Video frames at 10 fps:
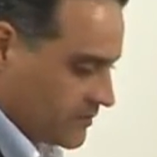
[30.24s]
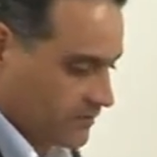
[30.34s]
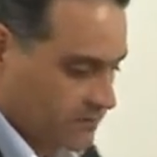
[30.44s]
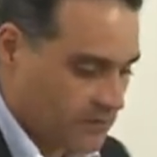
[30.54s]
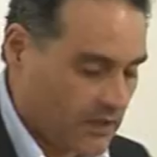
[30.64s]

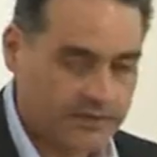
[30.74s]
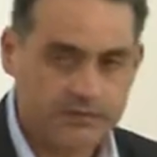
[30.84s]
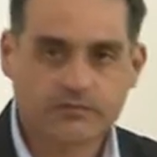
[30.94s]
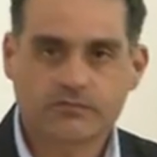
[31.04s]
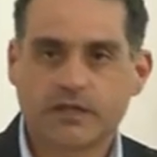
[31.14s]
to, I
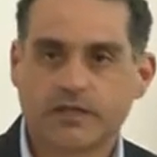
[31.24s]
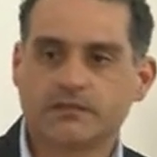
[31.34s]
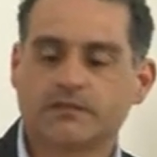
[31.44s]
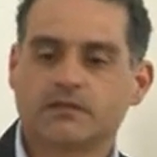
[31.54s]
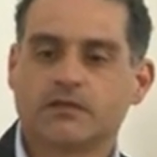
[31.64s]
didn't
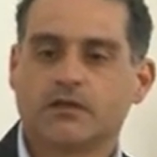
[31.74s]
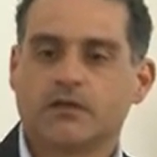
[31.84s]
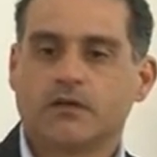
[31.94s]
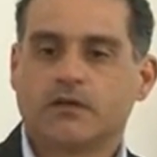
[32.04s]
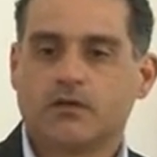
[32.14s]
write
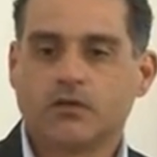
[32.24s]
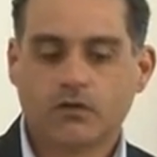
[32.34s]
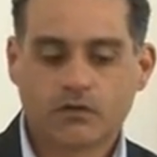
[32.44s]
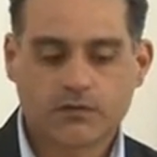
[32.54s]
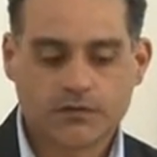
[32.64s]

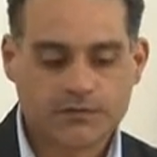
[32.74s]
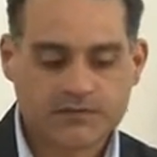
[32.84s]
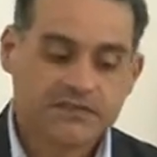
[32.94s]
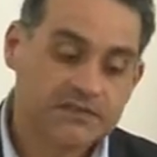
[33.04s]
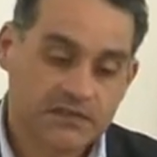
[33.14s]
all the
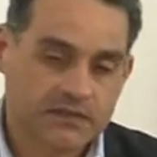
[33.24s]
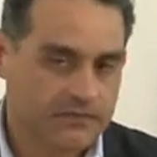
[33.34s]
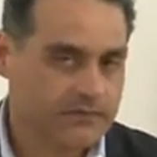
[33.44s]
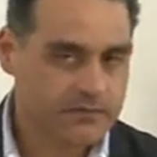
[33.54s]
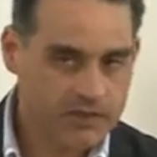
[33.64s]
detailed
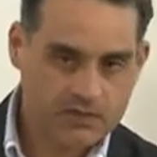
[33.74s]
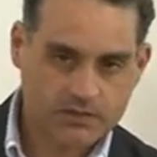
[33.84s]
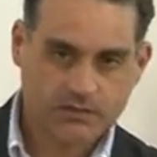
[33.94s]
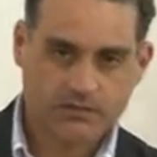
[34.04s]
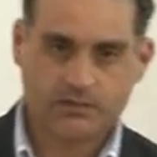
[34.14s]

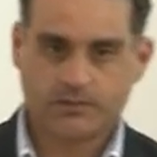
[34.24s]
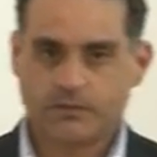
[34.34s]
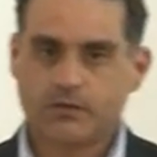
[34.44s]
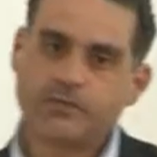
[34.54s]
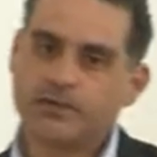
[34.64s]
information on the
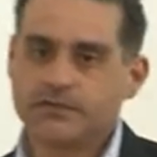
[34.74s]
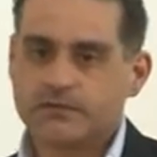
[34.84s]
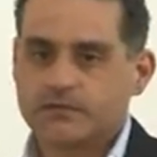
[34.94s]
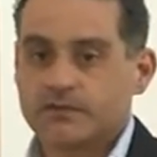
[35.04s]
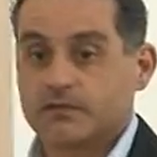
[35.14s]

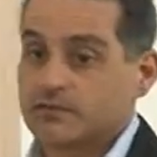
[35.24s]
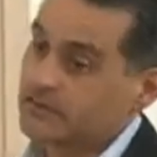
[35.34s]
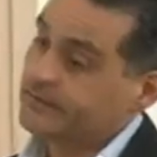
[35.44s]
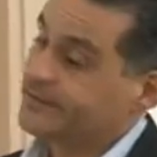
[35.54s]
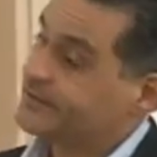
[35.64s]
PowerPoint
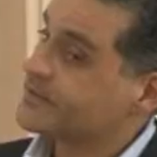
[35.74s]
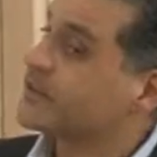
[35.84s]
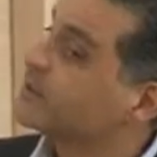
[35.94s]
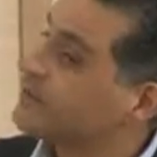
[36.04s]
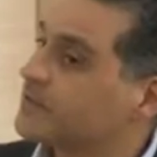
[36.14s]
because this is
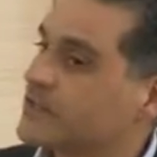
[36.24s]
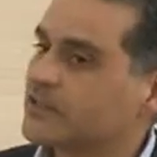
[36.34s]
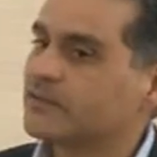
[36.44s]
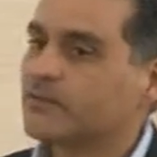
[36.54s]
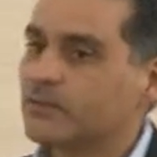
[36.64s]
not the
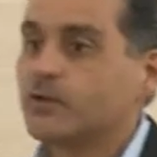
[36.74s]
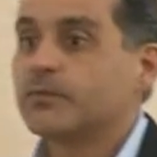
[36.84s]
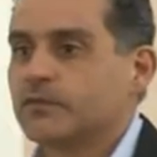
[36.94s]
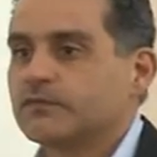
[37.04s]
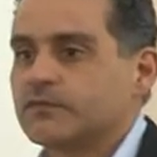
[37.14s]
objective of the
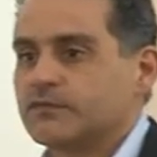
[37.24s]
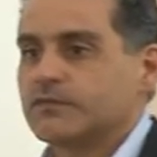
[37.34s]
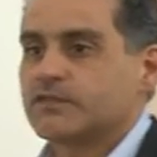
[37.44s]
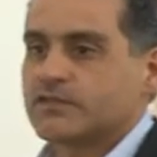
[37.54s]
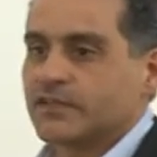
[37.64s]
PowerPoint for the
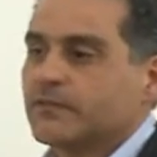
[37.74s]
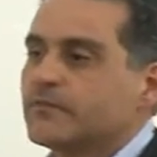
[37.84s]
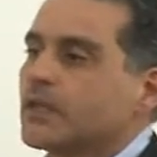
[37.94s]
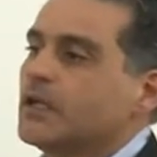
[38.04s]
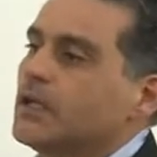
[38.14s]
first thing
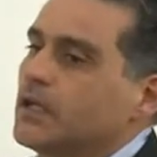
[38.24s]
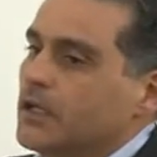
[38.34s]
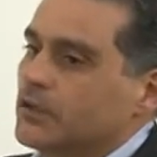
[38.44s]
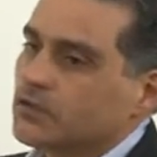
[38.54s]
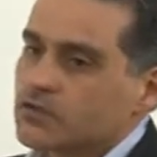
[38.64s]

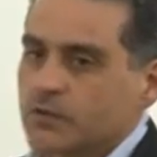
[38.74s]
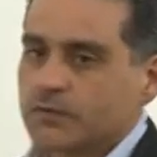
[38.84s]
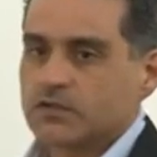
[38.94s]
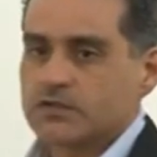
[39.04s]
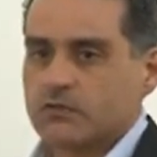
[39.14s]
and also
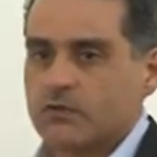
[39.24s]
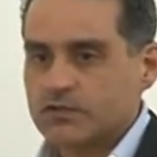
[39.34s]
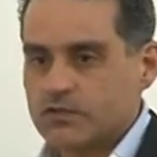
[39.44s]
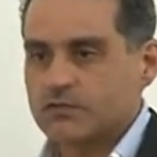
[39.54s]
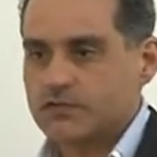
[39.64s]
because I
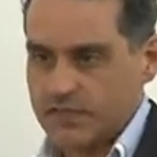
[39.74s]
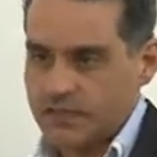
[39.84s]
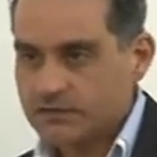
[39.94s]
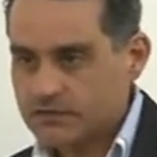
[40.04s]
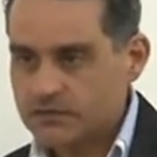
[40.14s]
want to
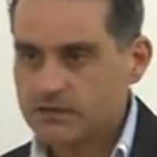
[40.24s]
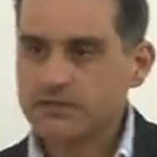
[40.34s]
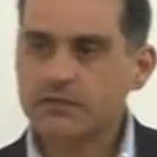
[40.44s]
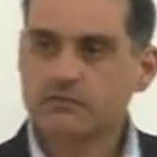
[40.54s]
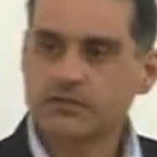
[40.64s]
say it,
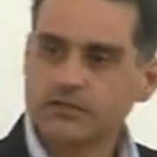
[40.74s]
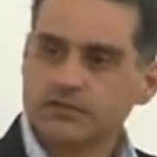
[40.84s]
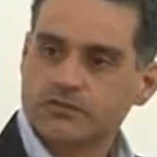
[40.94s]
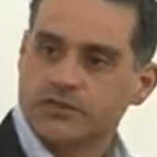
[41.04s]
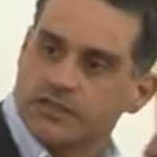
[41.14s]
I want you
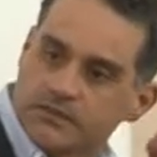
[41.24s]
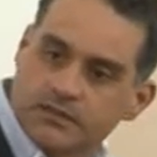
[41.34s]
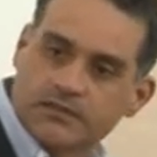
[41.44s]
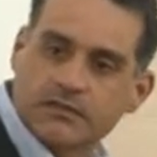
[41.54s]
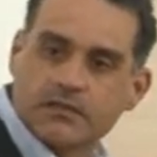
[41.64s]
to hear
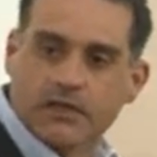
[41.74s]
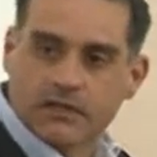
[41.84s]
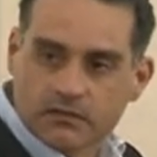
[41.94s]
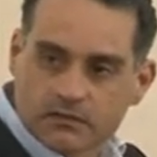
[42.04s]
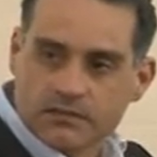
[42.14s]
it
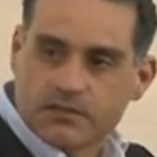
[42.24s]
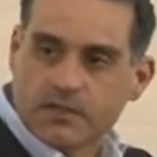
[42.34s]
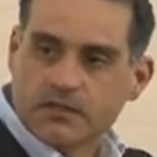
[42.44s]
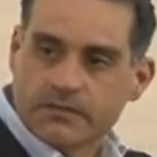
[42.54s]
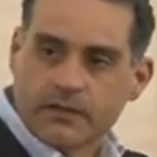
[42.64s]
and
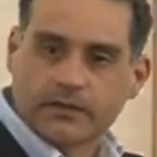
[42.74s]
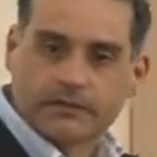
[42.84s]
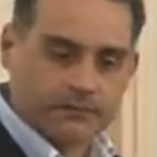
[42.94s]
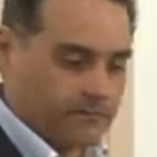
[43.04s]
discuss about it.